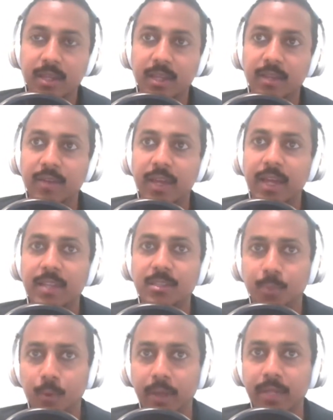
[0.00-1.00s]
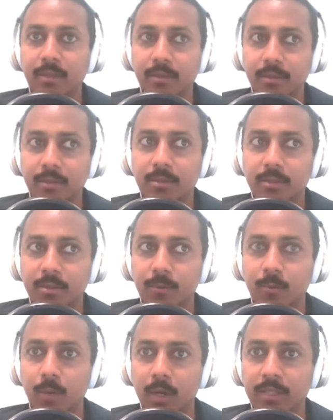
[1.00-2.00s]
And if I had to point to
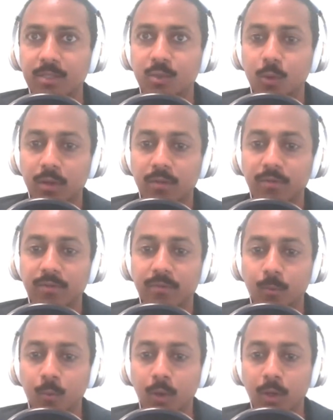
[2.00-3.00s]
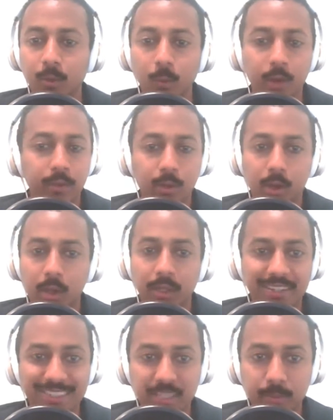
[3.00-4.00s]
one sort of word, whether you call
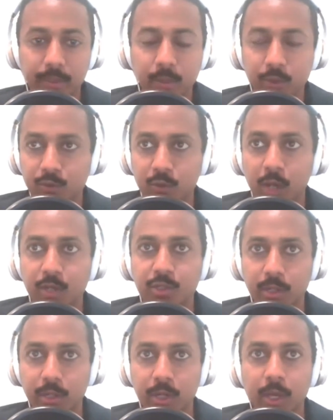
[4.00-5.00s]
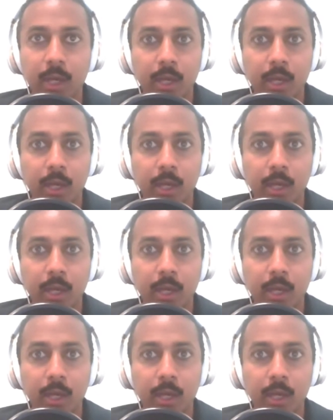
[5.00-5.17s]
it discipline or structure,